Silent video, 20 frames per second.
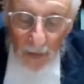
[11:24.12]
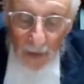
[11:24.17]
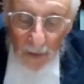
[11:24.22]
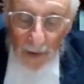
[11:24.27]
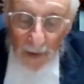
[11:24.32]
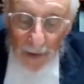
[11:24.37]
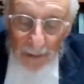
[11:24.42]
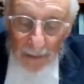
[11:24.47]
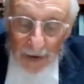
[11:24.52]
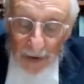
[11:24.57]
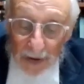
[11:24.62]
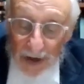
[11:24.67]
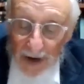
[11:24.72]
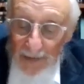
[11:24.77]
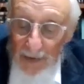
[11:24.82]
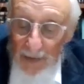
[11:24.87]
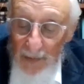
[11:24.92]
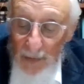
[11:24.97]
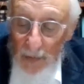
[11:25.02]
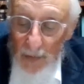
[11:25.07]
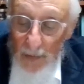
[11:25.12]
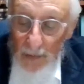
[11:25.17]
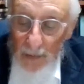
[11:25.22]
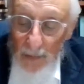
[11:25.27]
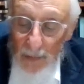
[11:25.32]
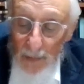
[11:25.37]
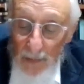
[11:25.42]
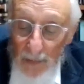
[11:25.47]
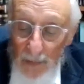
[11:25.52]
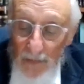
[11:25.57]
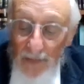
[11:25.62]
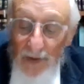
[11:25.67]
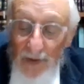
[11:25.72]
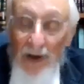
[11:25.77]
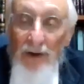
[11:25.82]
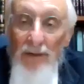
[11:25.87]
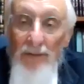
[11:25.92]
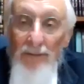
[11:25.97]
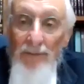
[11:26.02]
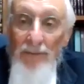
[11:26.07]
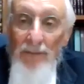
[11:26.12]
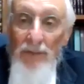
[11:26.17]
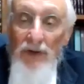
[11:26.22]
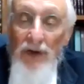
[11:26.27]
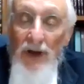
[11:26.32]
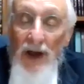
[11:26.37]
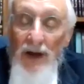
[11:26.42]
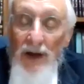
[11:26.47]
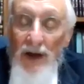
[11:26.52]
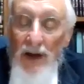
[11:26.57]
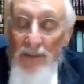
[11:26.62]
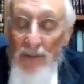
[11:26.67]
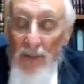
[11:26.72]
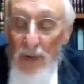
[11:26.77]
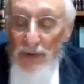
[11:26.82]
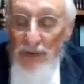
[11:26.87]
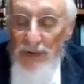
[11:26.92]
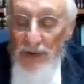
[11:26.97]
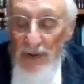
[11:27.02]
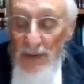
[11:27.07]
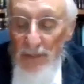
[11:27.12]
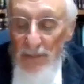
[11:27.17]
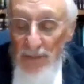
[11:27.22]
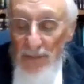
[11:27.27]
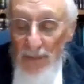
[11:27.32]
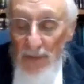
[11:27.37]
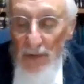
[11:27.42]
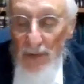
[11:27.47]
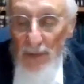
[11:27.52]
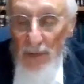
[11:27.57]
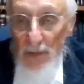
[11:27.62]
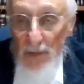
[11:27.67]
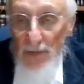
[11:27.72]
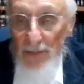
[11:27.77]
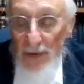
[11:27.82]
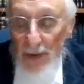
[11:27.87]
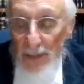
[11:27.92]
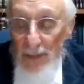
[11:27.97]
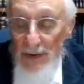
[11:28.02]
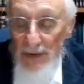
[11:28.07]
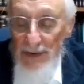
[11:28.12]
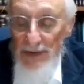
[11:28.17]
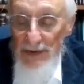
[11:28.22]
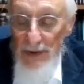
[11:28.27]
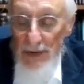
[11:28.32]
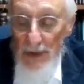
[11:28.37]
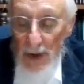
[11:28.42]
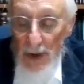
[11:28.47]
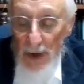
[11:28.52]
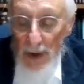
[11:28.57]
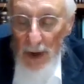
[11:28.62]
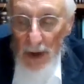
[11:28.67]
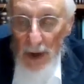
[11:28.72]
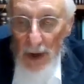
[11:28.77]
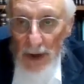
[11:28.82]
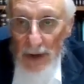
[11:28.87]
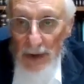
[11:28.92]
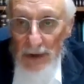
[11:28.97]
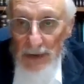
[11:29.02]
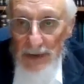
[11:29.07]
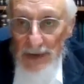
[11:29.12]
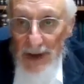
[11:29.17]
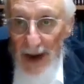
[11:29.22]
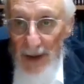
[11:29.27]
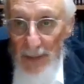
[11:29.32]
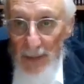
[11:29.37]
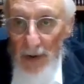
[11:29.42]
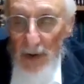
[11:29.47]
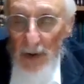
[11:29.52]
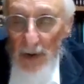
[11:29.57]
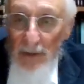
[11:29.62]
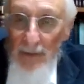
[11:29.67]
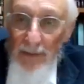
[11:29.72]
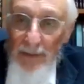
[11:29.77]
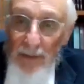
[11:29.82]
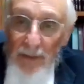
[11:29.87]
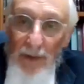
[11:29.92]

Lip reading: Ruban Mishevet Ruvain, Shchenav, most of them were from his neighbor.